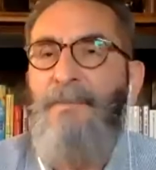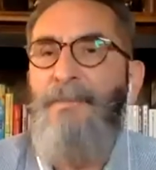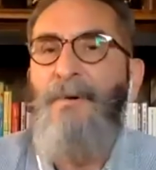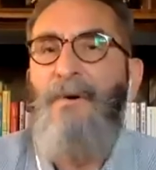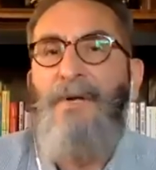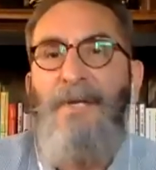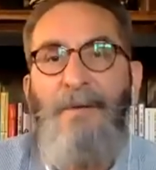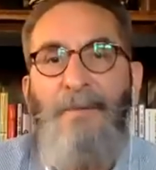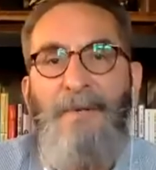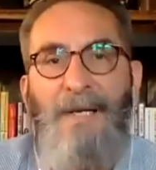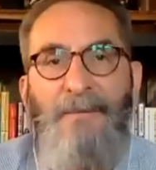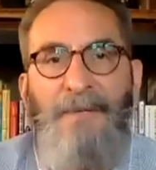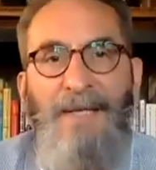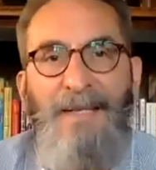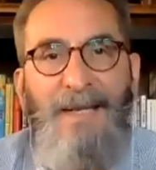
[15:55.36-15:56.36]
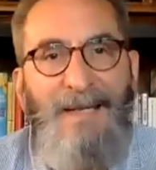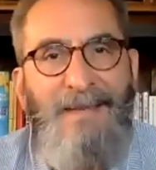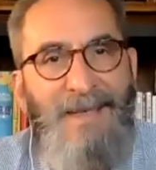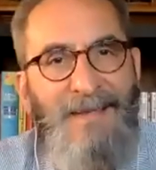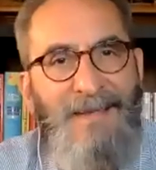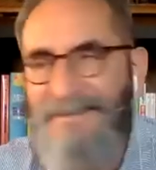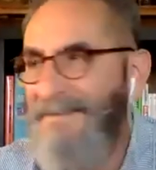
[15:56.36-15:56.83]
Boy, you know, when I read that, I
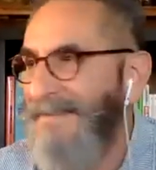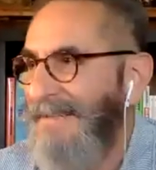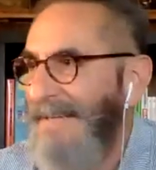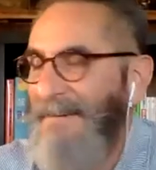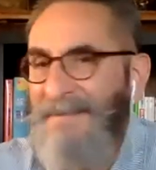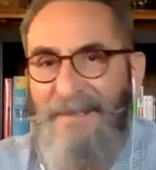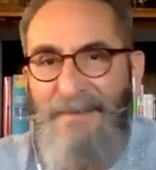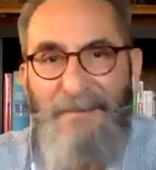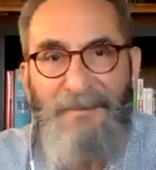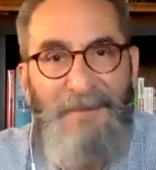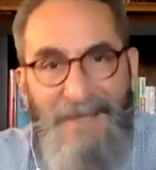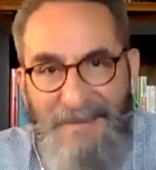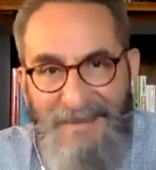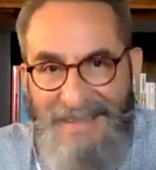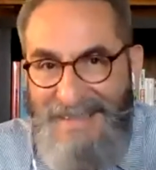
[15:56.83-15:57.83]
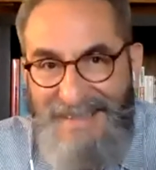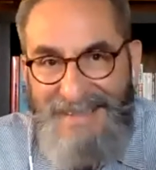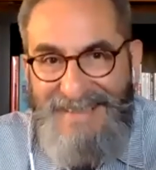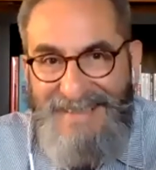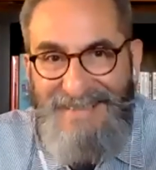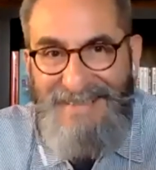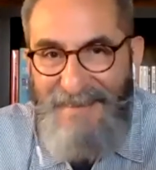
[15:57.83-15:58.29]
think I was a real idiot. I